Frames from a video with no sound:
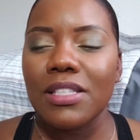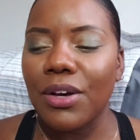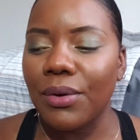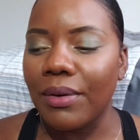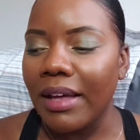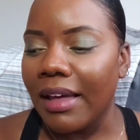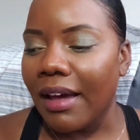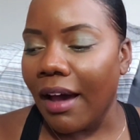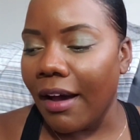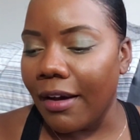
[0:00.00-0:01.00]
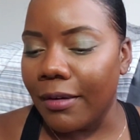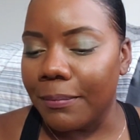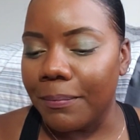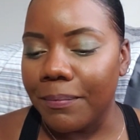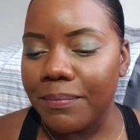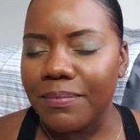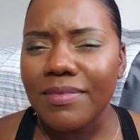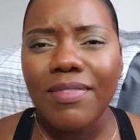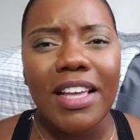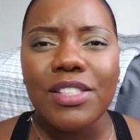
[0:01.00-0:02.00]
So,
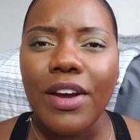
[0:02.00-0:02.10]
that's